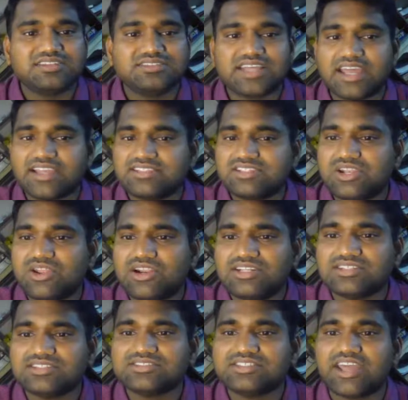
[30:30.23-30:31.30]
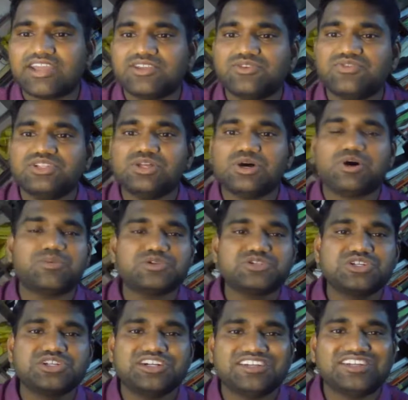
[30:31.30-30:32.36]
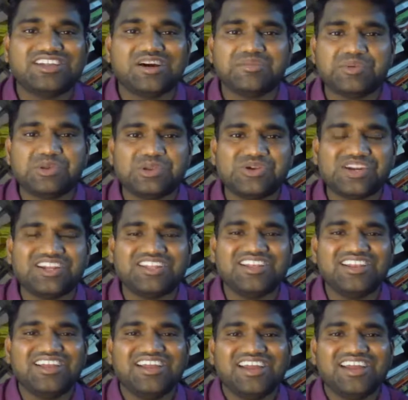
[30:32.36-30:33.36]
Thanks a lot. Thank you for the opportunity, Apollo Cradle.